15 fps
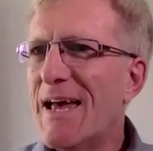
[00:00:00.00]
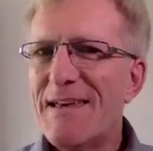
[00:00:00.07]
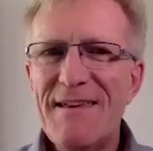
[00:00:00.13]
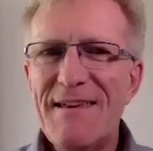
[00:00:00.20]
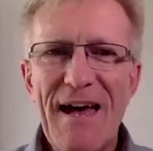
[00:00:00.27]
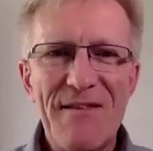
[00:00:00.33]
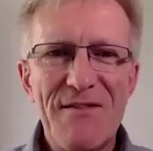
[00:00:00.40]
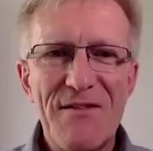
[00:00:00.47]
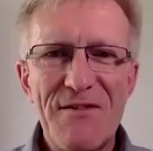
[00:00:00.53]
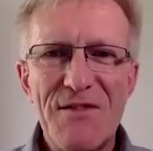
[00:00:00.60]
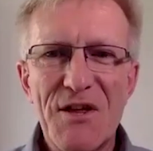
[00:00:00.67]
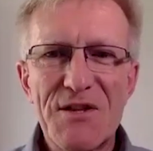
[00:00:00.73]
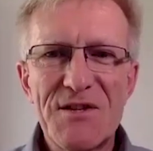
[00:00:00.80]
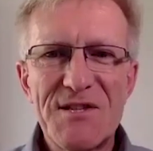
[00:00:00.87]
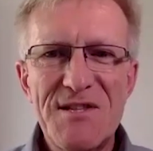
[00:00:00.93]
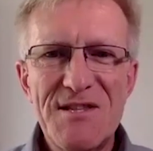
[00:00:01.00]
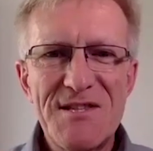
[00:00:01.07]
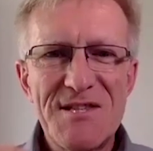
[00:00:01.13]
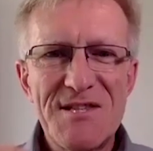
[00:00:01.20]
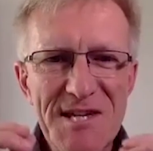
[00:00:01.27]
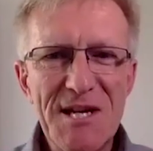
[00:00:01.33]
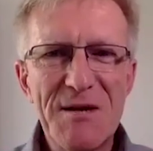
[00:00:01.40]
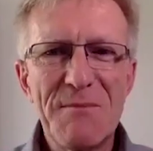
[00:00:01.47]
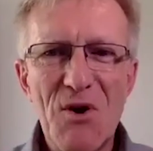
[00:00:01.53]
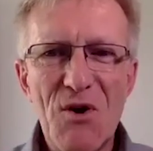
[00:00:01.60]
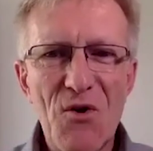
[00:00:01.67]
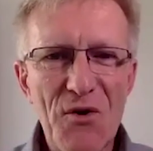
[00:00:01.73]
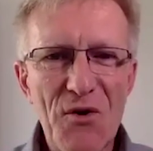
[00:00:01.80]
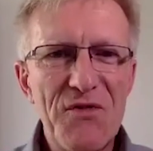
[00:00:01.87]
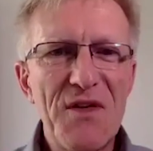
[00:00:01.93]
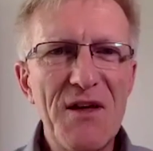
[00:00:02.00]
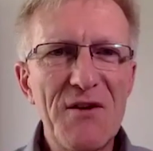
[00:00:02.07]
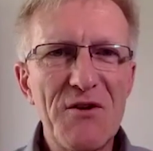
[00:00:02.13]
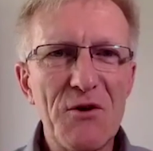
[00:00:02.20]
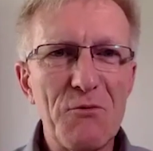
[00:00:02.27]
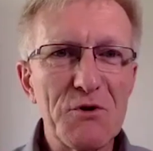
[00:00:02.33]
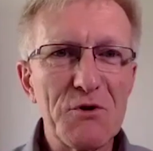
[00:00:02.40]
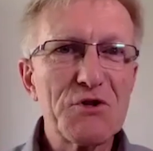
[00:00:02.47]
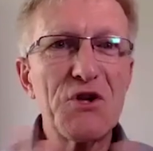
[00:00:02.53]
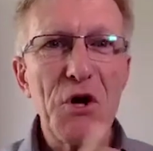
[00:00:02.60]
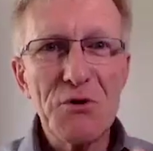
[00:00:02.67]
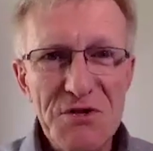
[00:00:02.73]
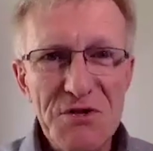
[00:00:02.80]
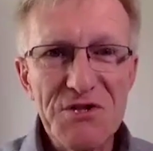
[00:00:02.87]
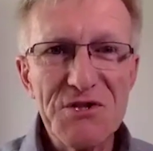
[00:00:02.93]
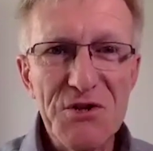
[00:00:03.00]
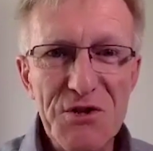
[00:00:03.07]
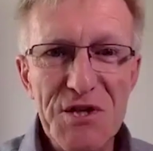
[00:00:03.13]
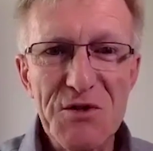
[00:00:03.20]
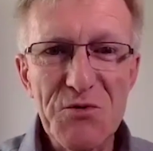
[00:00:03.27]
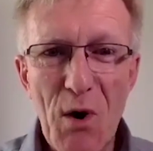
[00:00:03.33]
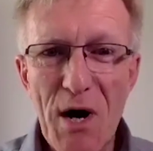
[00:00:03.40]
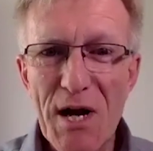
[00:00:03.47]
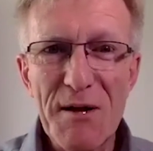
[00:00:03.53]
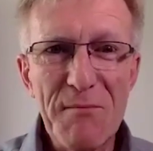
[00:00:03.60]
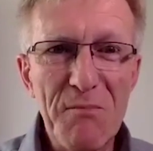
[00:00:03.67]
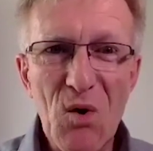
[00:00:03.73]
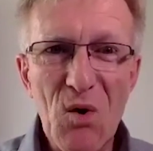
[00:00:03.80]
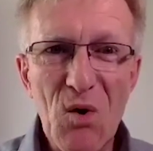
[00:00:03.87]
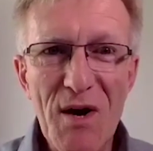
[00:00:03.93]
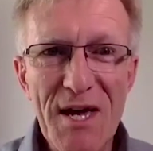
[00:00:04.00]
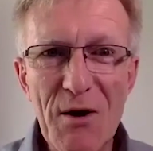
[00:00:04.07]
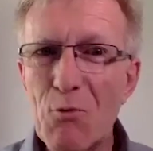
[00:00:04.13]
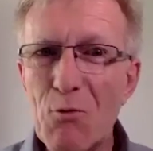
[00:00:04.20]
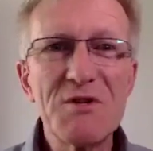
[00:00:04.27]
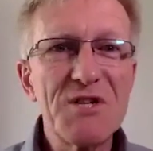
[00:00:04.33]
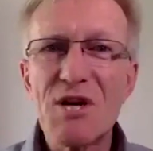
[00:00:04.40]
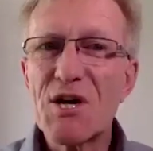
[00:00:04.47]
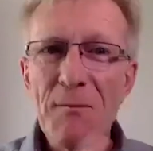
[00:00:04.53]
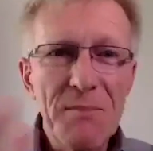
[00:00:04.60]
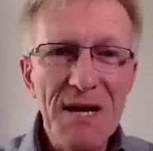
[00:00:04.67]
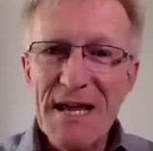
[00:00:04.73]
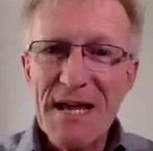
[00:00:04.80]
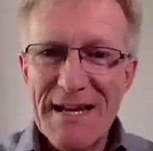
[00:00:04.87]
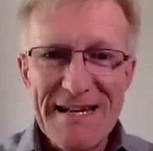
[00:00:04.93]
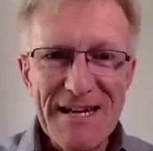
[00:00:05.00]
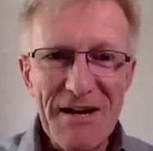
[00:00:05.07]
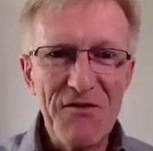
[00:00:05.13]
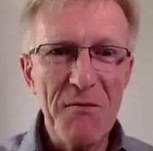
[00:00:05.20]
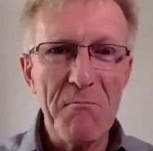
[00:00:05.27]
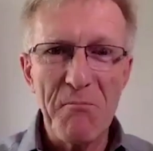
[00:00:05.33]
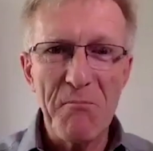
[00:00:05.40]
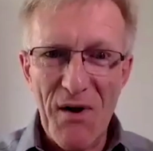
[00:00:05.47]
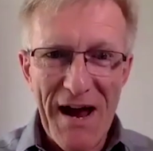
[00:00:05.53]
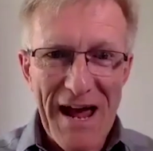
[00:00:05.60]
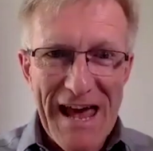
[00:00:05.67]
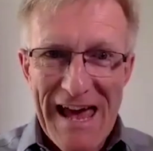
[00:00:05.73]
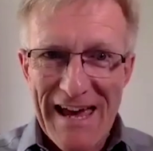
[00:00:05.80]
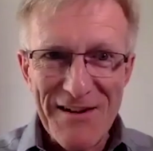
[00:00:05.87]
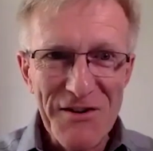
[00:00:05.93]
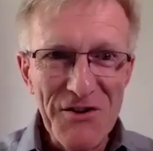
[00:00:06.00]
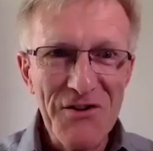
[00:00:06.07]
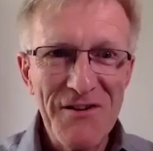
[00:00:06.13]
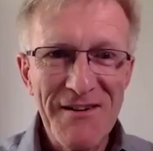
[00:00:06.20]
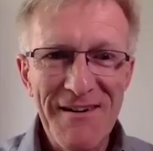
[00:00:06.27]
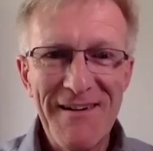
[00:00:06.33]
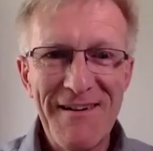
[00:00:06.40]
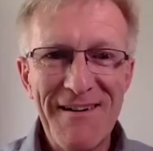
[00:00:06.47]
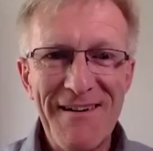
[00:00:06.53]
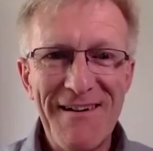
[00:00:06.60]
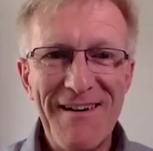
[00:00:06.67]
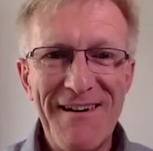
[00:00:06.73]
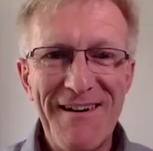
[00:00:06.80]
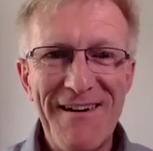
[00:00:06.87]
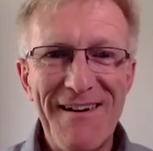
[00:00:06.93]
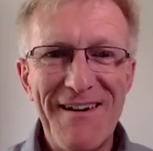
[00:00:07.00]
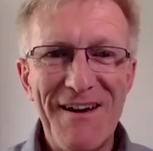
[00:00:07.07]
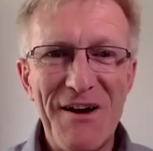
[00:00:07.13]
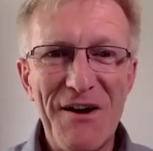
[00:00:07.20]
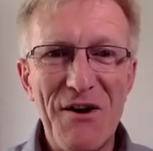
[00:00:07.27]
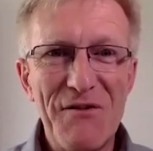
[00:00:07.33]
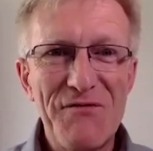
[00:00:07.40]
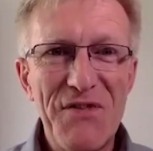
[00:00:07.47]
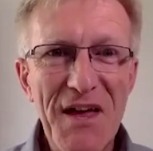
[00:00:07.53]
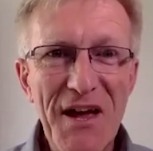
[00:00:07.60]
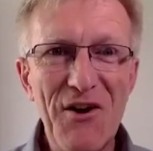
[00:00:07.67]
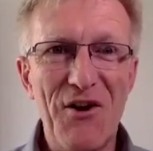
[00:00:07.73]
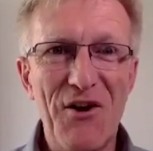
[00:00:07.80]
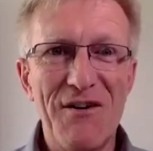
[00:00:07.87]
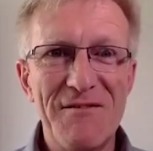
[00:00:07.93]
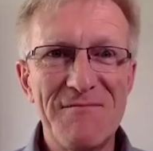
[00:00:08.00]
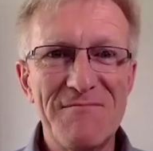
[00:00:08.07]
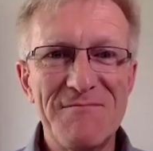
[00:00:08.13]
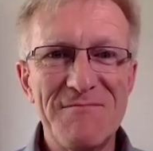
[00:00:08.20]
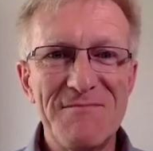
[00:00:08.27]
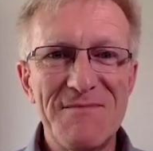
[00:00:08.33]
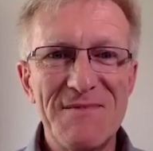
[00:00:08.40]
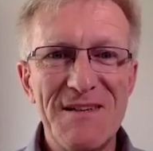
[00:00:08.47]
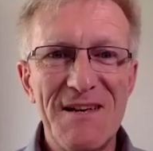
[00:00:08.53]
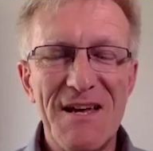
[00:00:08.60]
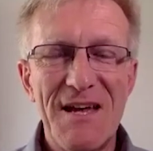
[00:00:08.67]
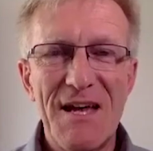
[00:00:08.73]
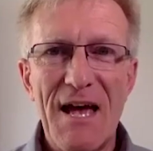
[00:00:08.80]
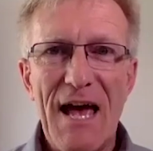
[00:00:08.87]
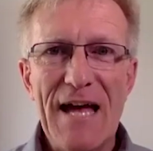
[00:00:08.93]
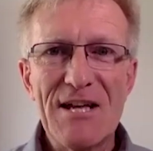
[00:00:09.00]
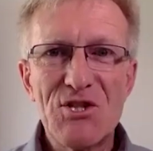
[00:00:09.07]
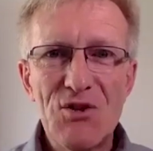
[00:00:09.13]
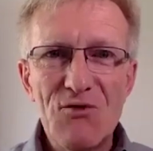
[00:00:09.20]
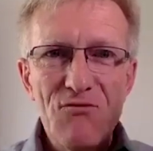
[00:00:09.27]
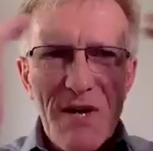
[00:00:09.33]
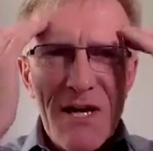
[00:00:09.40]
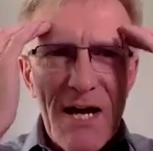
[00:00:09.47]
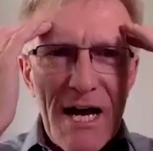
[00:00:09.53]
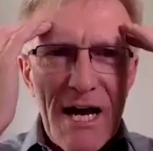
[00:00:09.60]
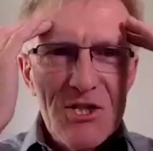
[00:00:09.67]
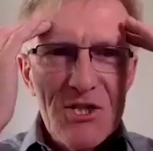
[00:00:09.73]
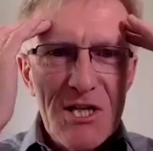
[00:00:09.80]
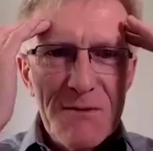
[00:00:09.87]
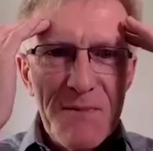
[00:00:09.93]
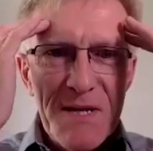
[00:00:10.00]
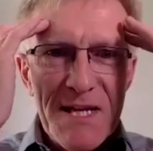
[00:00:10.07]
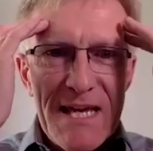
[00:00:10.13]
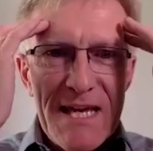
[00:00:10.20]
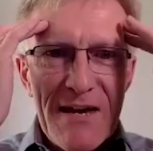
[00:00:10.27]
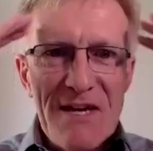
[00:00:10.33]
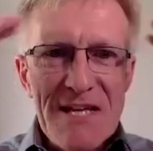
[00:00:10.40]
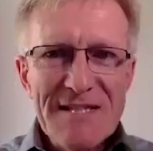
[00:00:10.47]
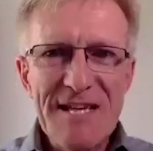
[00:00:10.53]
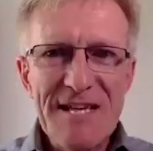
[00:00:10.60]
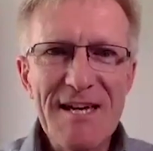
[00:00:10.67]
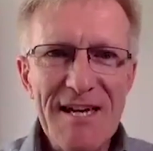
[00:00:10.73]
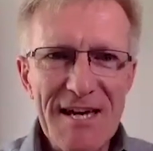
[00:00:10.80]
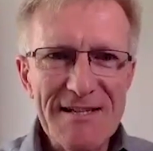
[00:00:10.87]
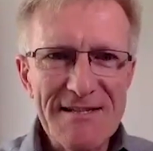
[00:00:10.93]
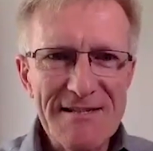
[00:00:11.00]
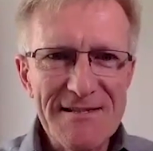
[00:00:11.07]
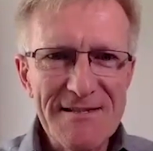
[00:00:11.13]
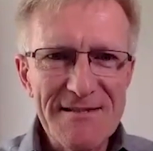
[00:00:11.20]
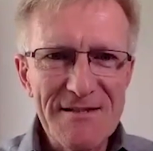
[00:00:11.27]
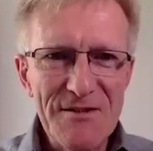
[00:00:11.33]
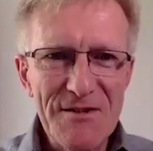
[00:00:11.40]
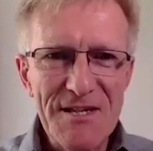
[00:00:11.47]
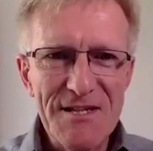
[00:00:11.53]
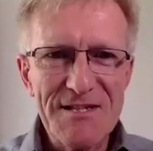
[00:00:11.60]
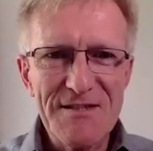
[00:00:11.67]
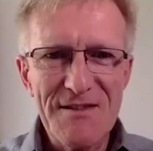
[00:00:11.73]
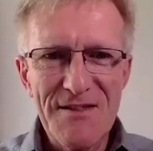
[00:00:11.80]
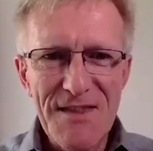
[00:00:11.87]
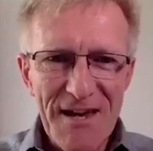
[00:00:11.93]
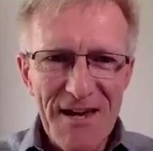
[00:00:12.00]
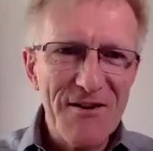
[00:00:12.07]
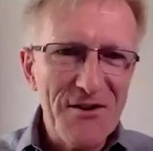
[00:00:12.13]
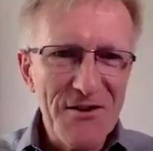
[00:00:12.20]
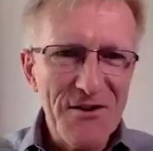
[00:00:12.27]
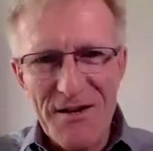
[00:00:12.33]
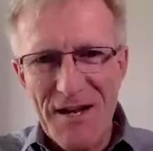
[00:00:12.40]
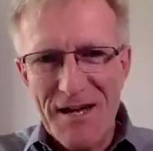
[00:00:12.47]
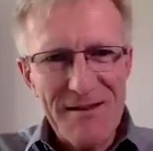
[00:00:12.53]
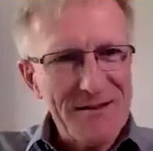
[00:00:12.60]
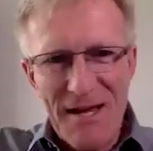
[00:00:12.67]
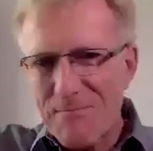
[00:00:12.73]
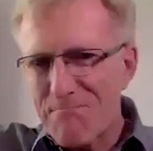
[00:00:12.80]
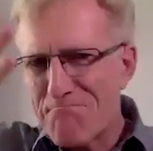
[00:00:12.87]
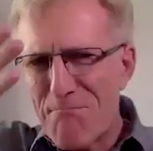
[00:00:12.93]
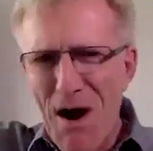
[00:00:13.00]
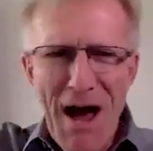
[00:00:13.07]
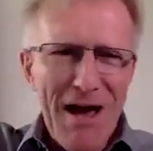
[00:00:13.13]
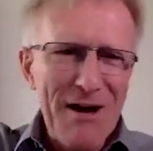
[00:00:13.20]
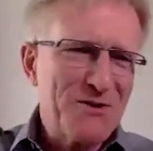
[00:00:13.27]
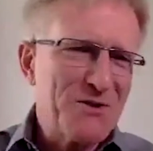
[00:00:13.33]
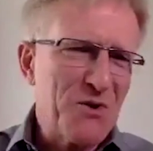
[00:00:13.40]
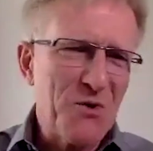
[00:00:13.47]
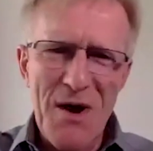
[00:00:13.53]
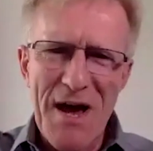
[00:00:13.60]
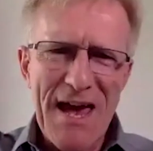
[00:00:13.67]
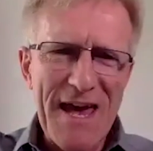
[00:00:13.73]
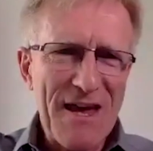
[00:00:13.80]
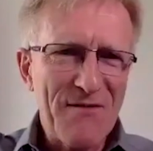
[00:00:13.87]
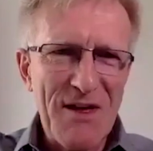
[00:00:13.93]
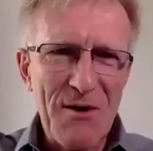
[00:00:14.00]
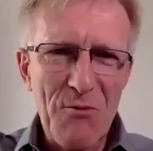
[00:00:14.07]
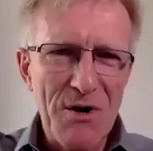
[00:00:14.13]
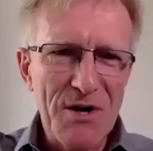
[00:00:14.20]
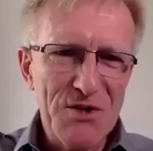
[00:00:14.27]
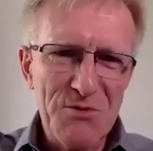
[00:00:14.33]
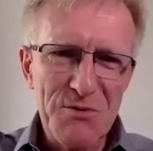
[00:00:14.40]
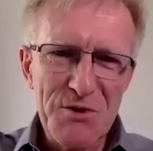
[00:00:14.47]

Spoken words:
Yet the cinema or theater that was closest to this one employee was a completely different brand of theater. And she realized she'd been giving tickets to this theater that like miles away if they wanted to